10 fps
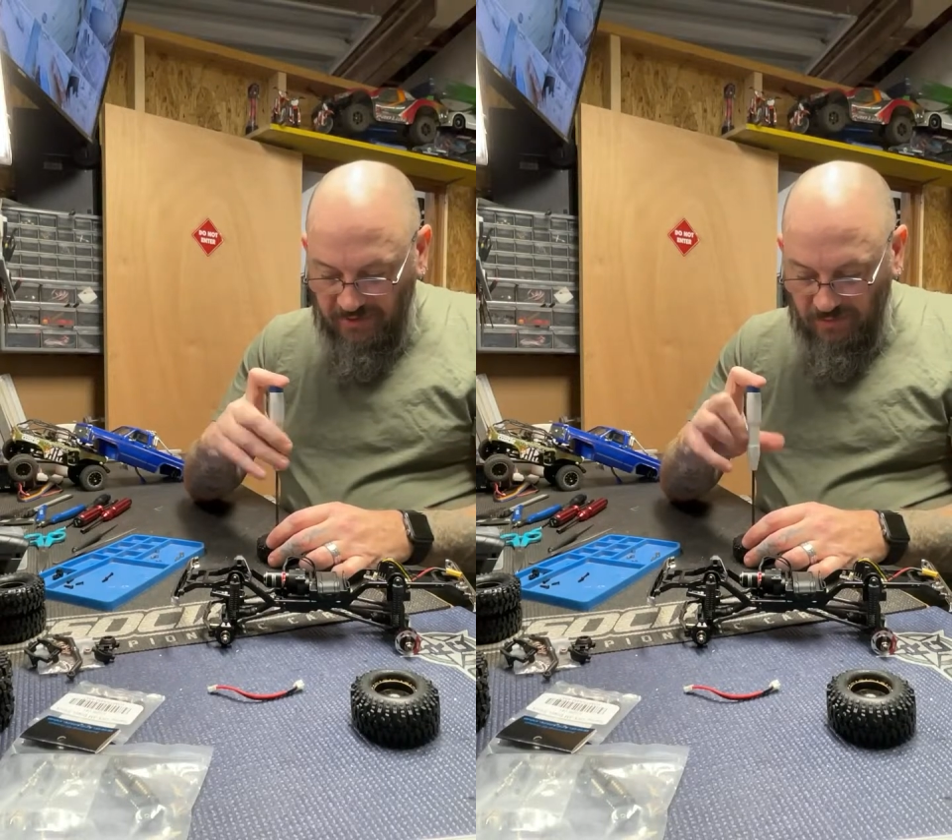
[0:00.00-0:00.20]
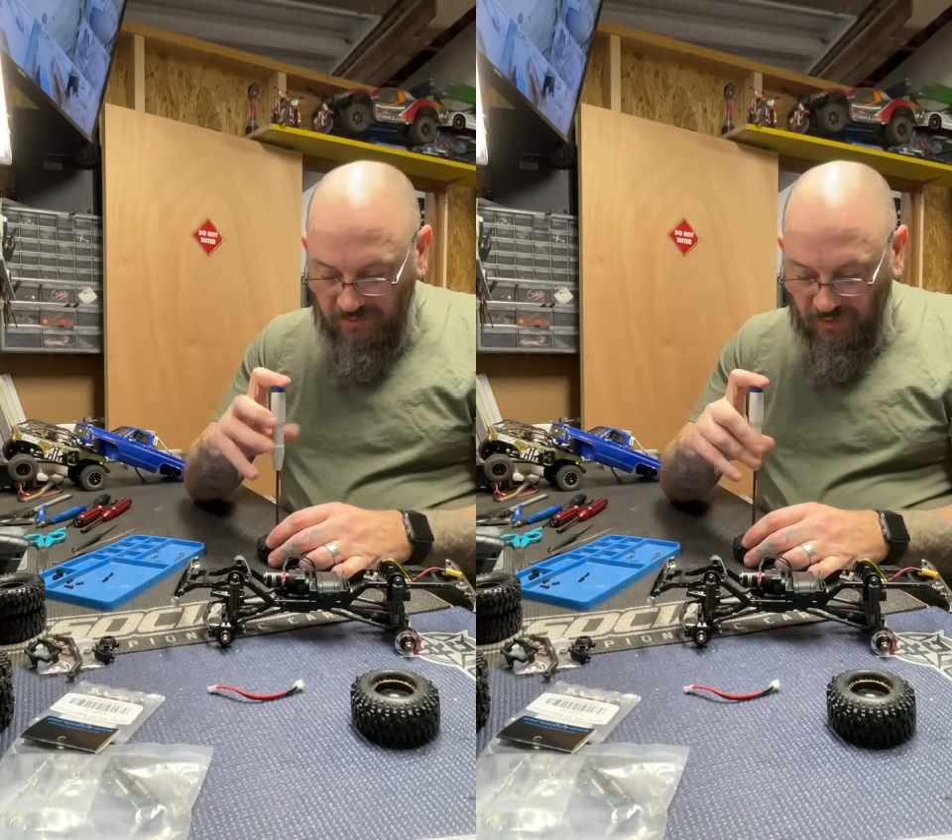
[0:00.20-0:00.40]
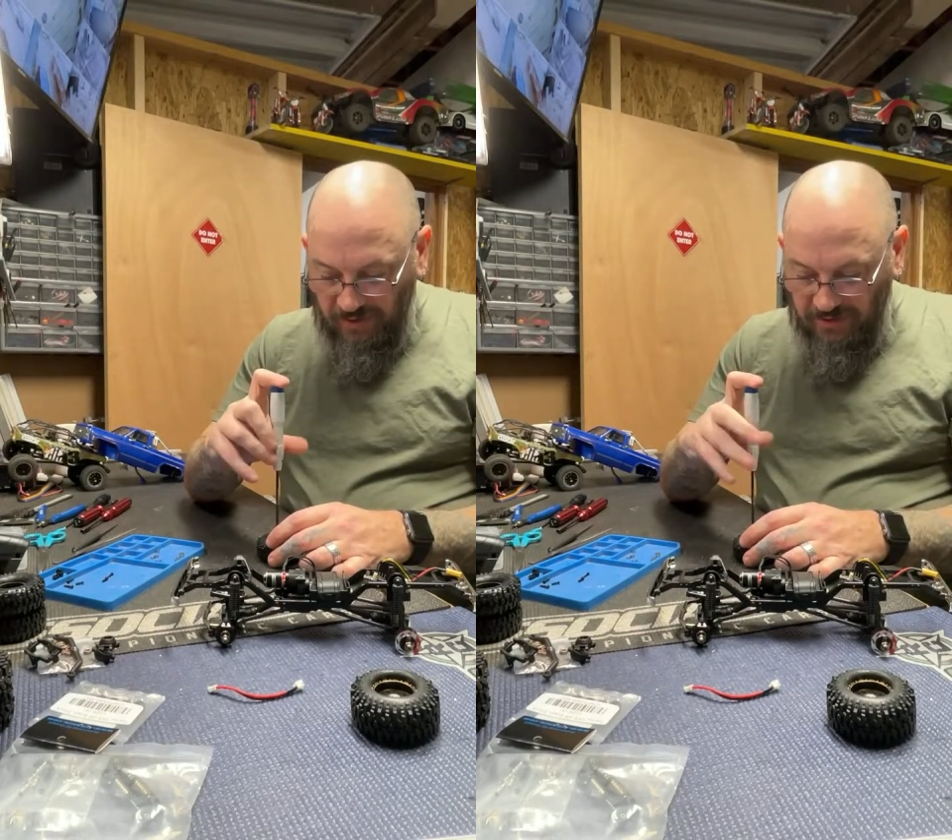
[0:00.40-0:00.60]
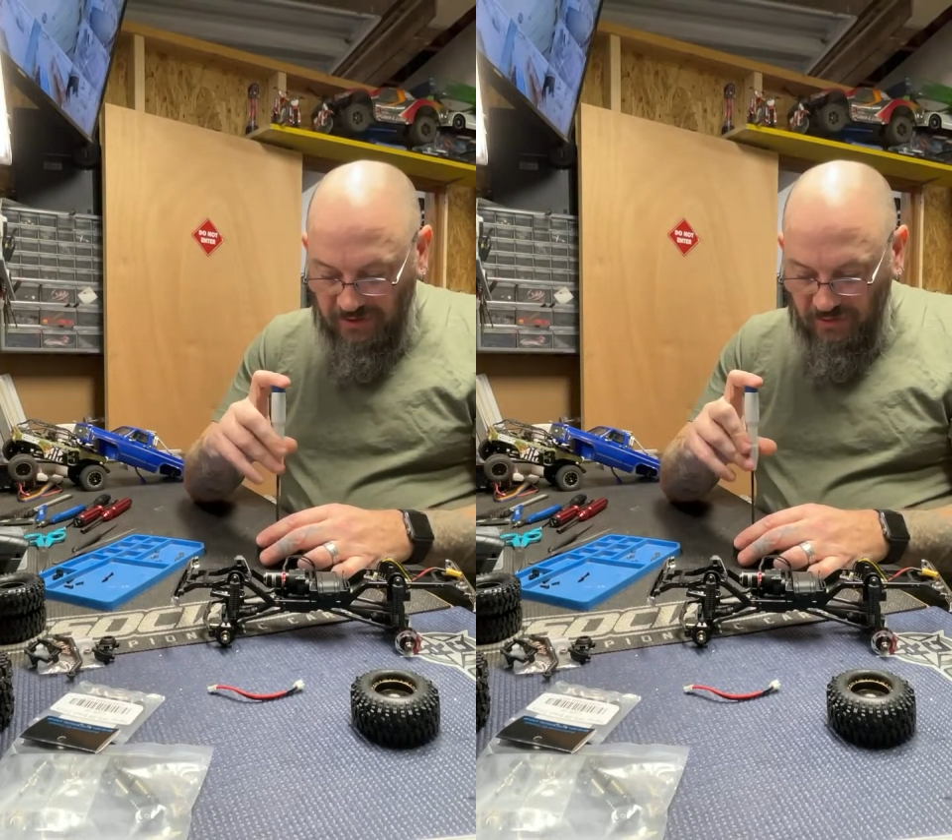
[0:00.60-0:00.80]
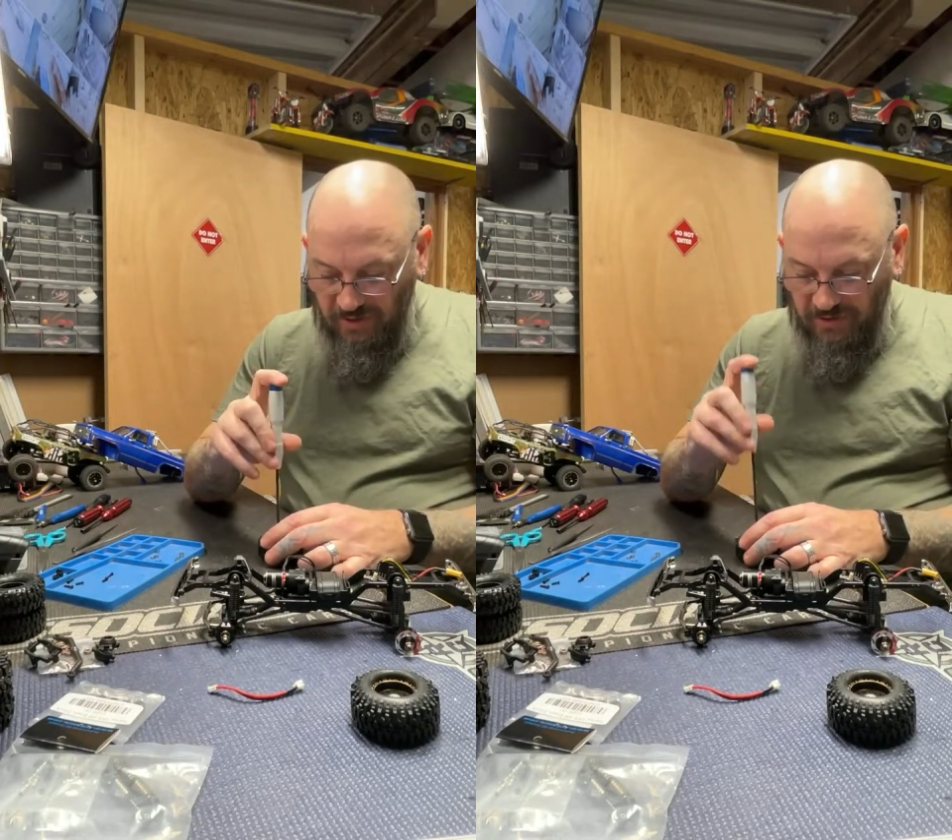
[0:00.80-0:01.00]

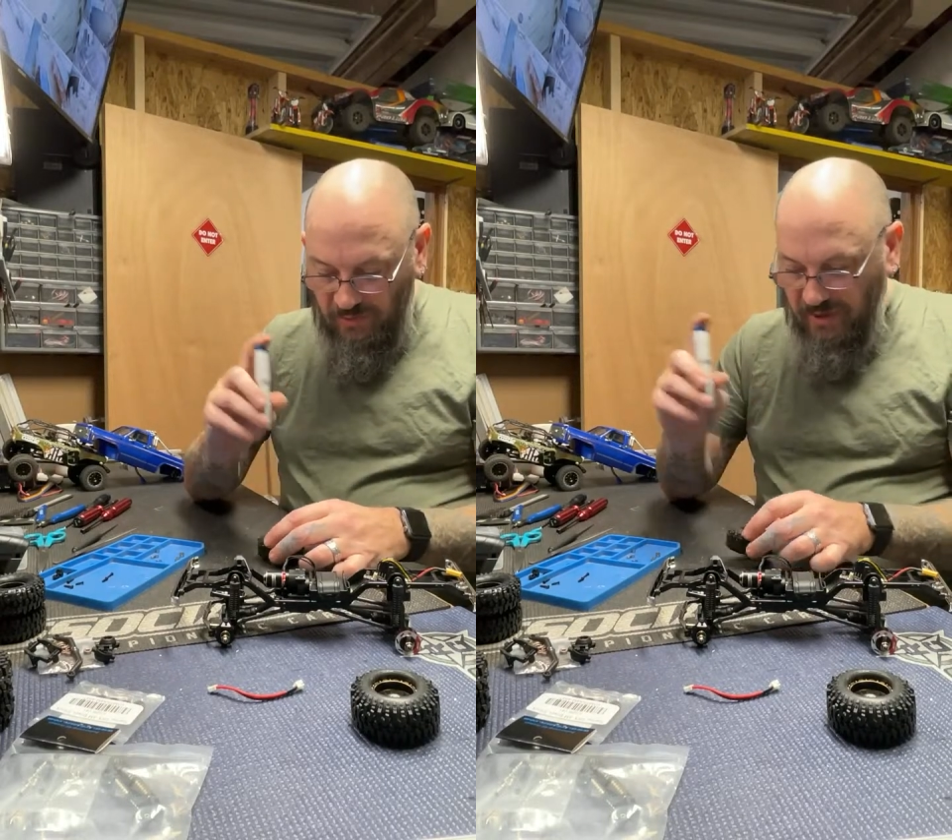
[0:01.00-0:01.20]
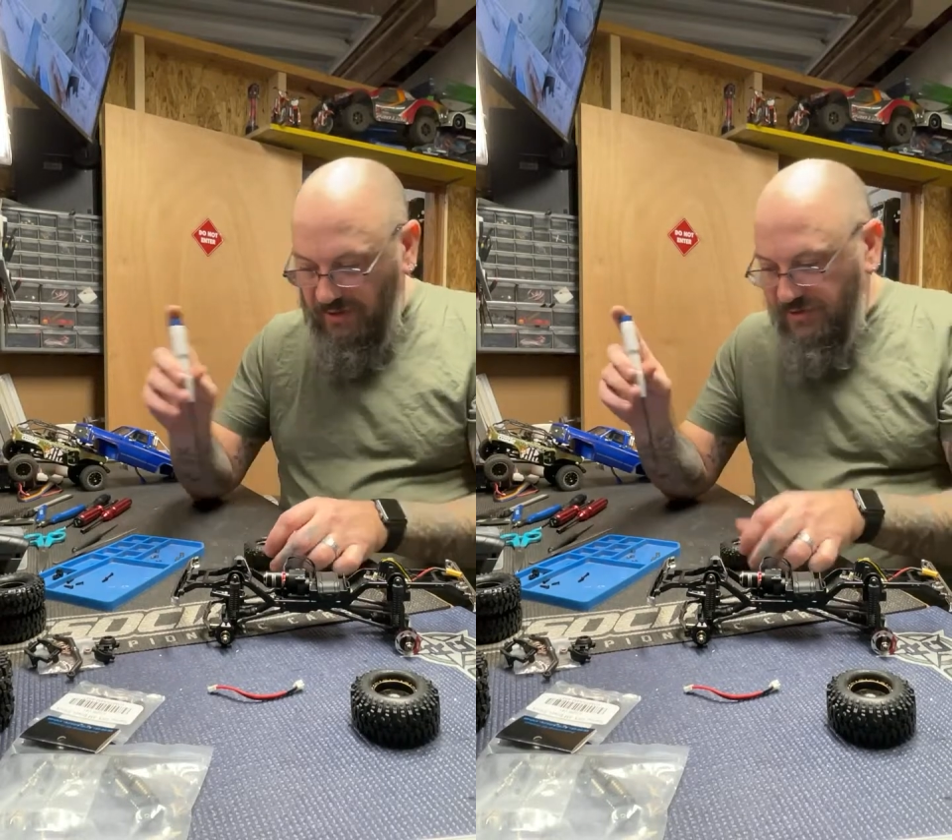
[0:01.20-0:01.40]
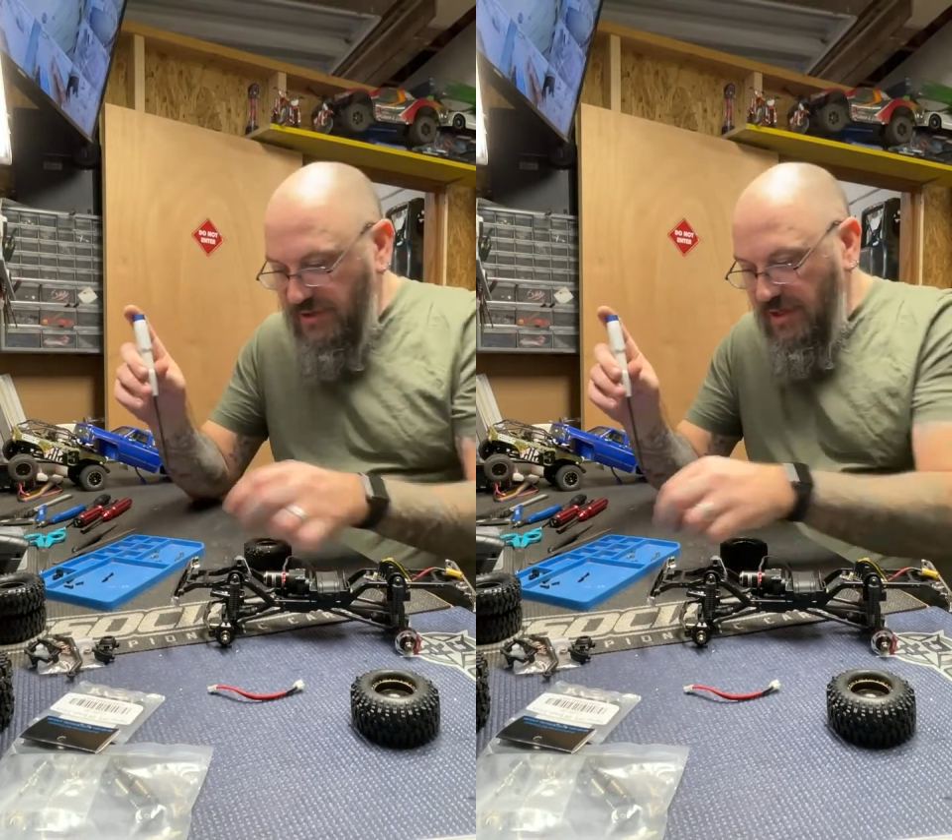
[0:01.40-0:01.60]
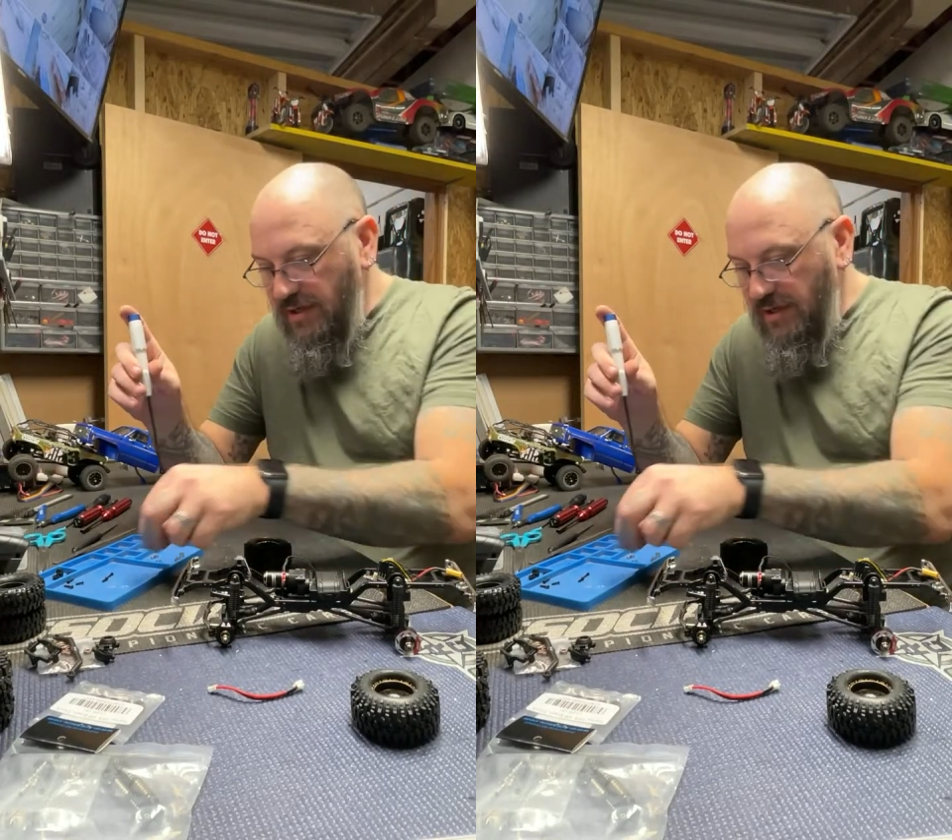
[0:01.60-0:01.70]
1.2-inch wheels